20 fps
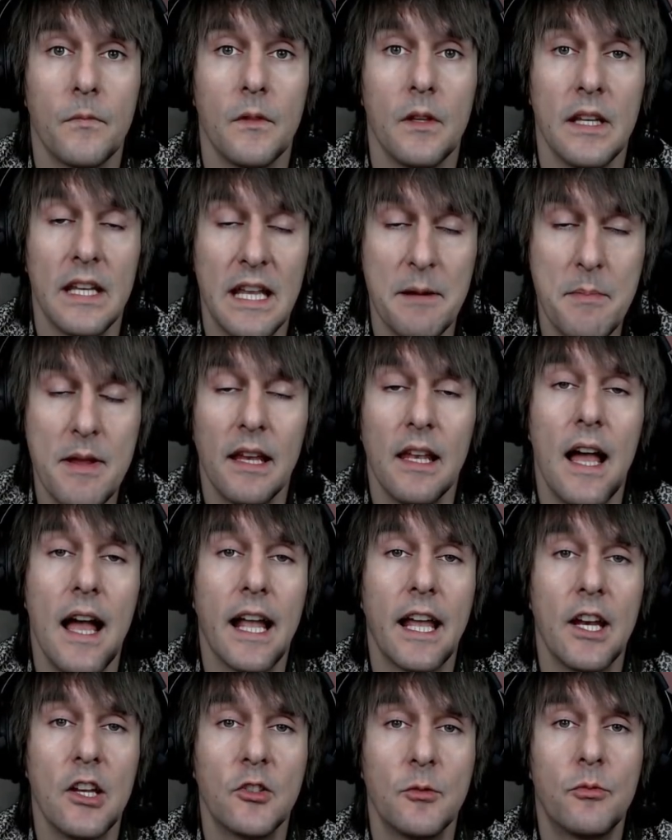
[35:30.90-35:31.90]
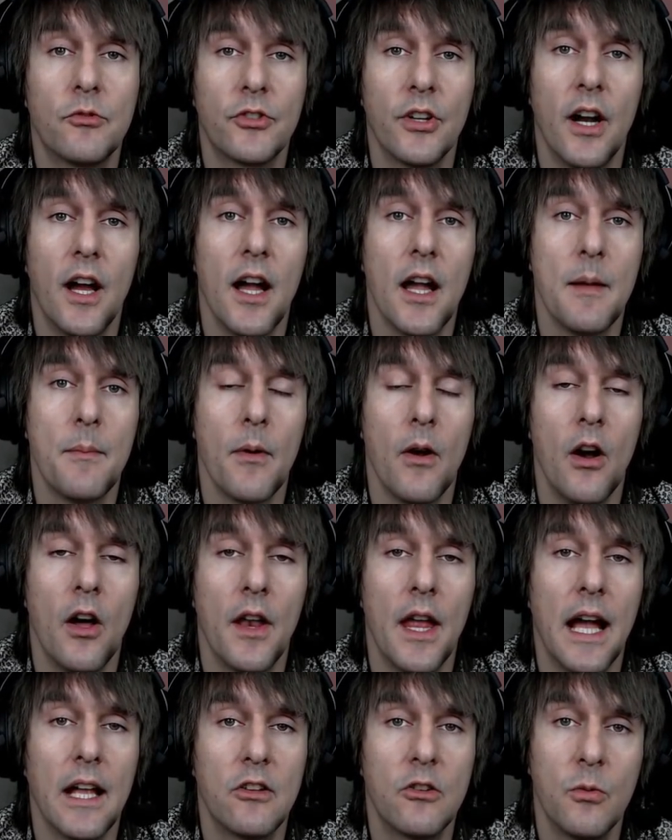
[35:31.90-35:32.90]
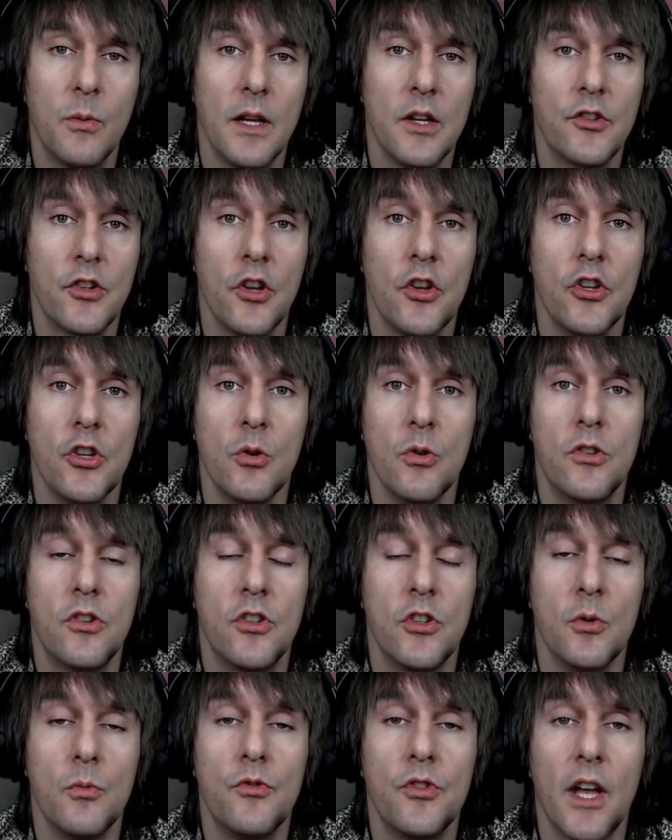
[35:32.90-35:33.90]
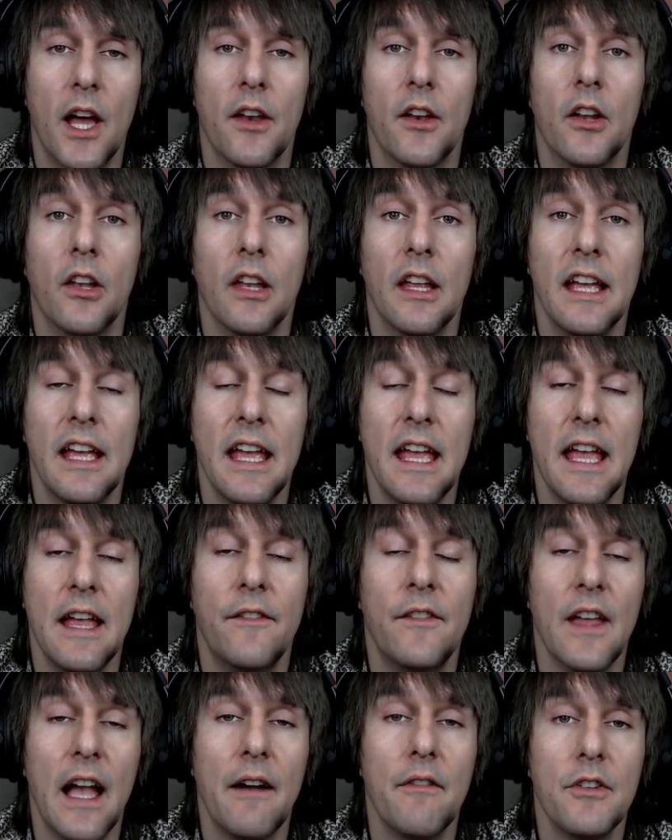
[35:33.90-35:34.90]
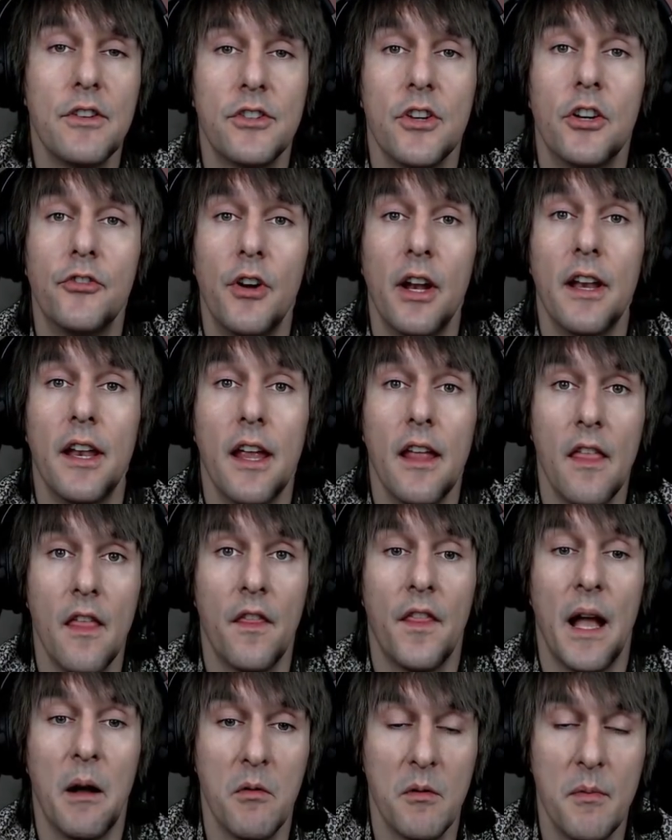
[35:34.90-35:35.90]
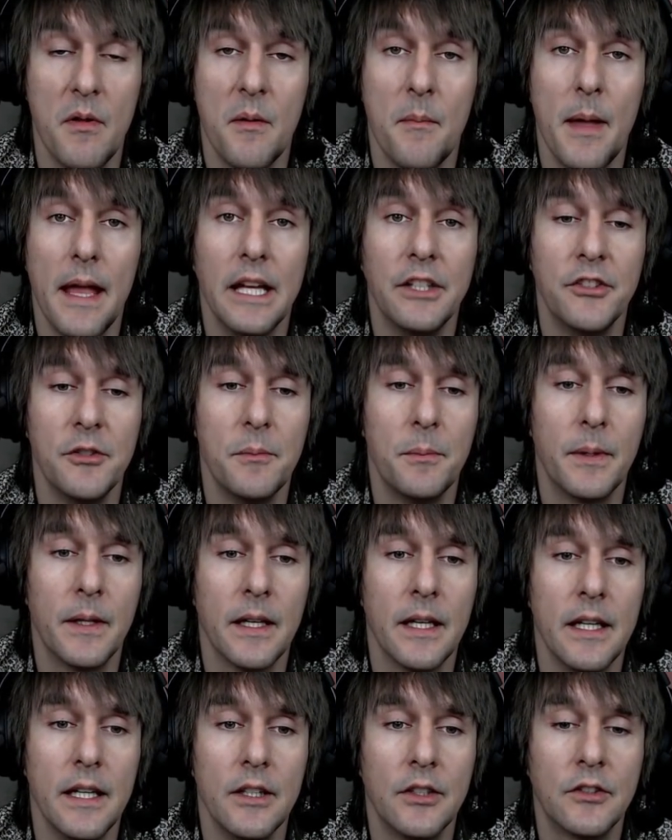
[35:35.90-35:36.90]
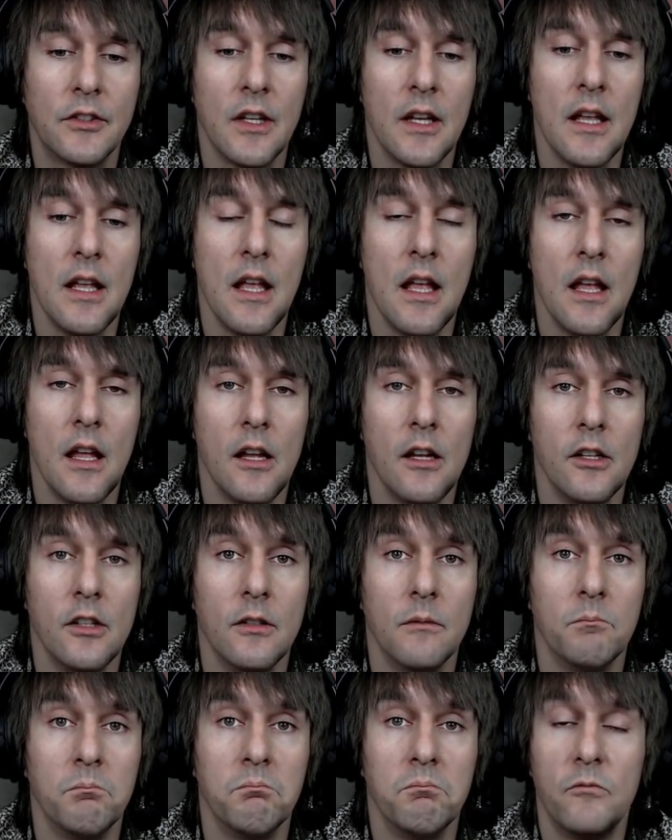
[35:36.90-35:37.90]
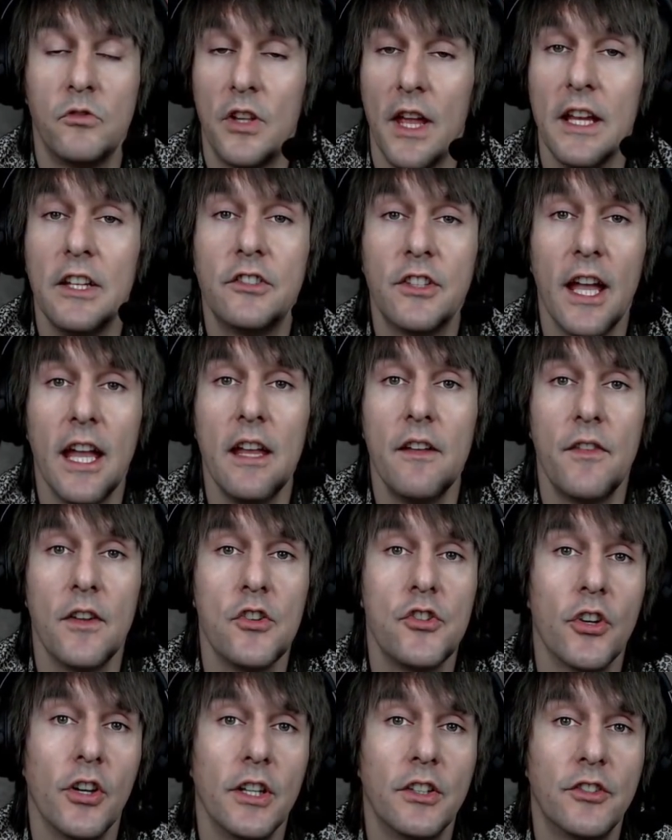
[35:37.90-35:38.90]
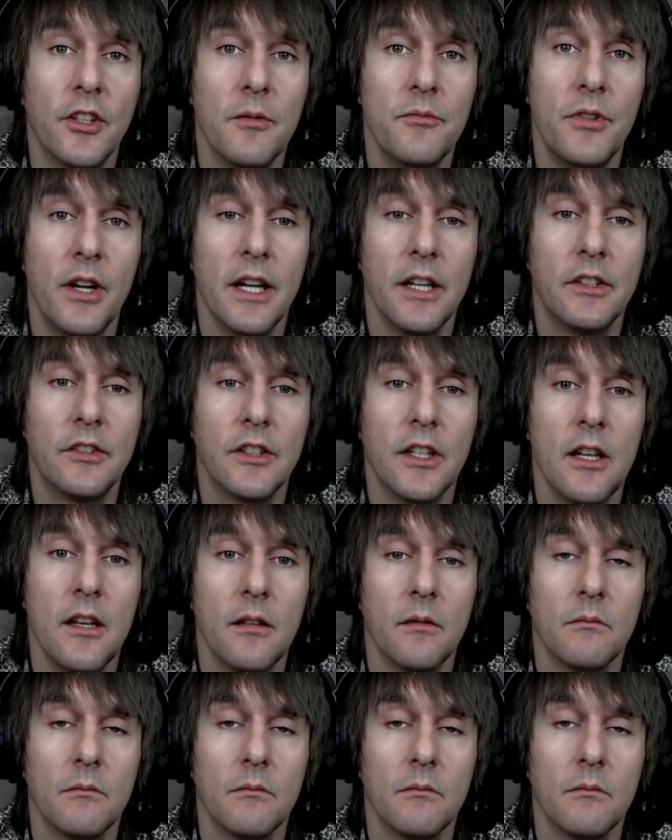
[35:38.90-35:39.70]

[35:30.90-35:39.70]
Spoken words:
give me a like and a subscribe on our Twitch and YouTube channel. If you haven't already, that would be amazing, please. Stay safe, enjoy sim racing.